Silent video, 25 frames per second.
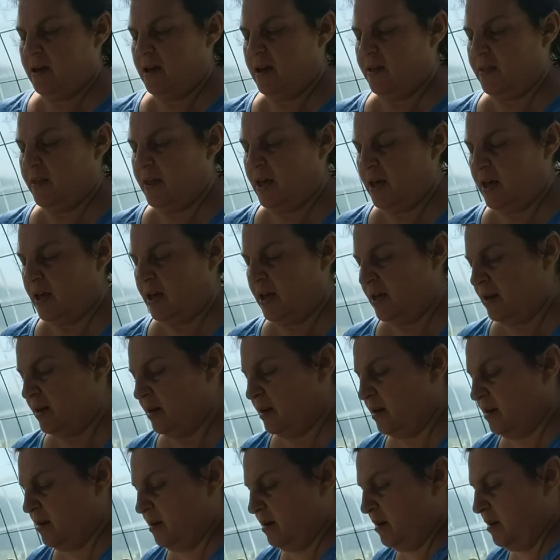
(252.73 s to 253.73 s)
And
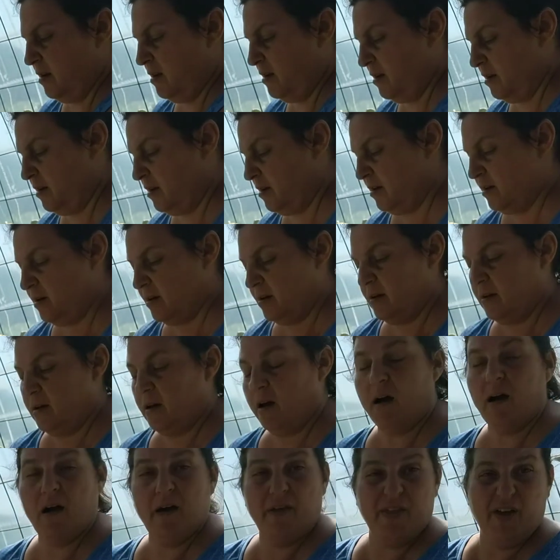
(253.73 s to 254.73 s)
then
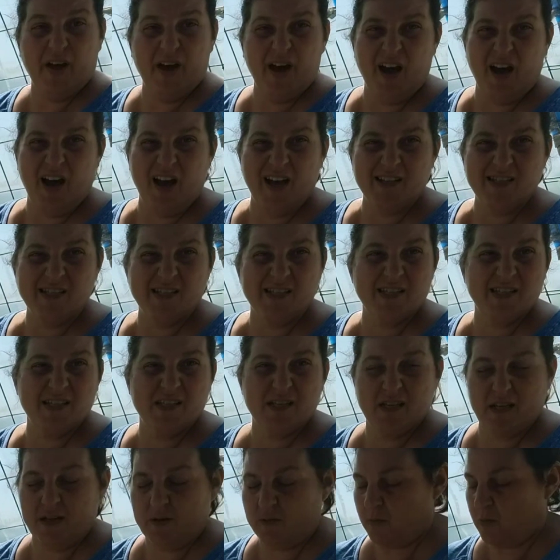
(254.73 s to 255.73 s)
all the husks
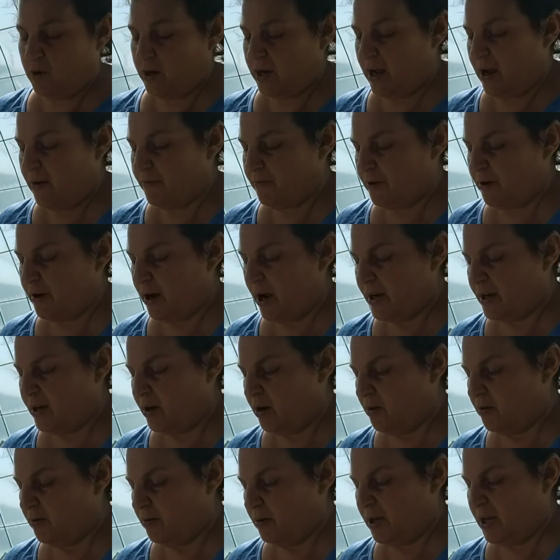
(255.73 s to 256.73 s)
and whatever I
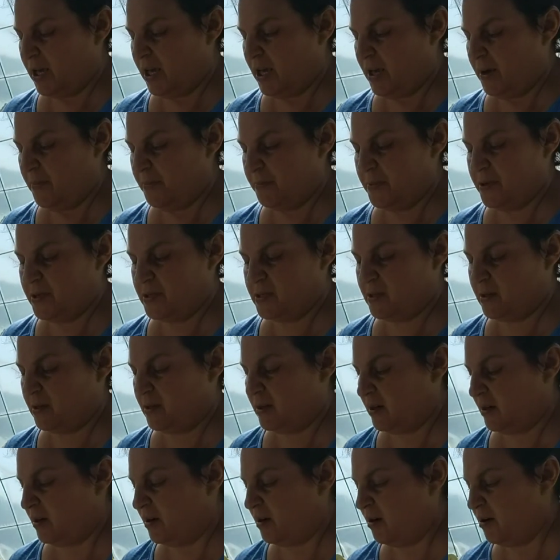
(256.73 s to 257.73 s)
don't keep is
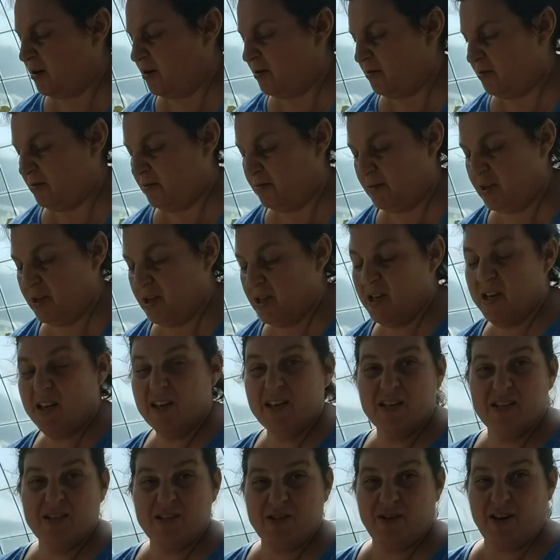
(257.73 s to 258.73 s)
going to go
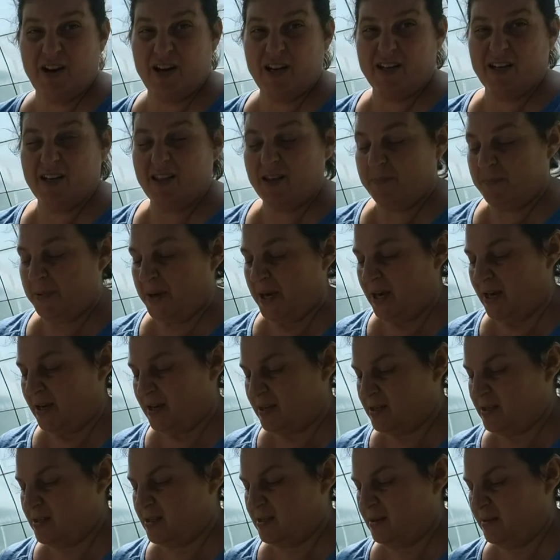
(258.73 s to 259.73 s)
straight to the
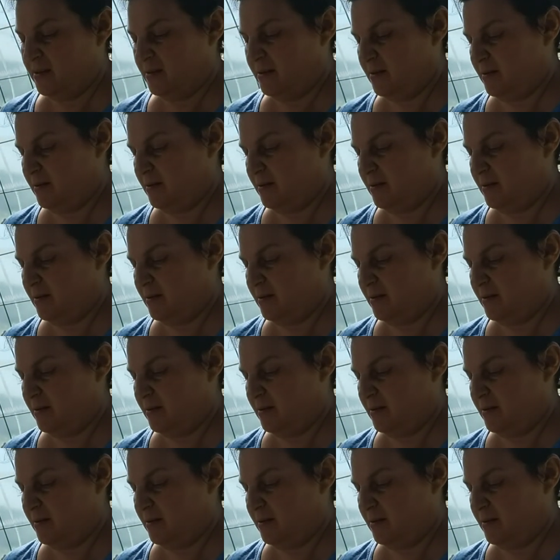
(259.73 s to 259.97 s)
pigs.